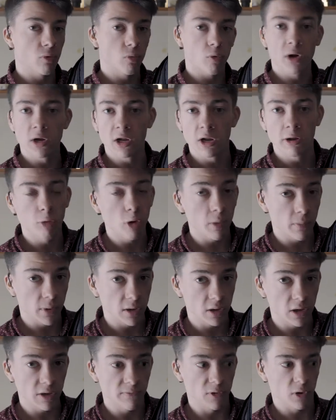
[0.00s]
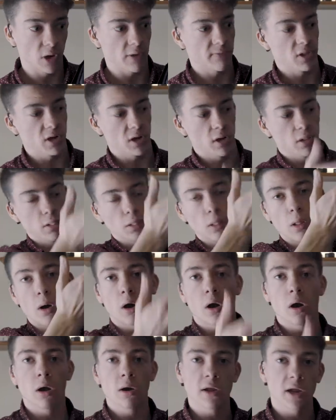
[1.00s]
one equipment if you have like a
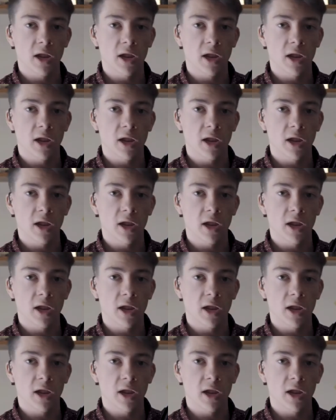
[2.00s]
long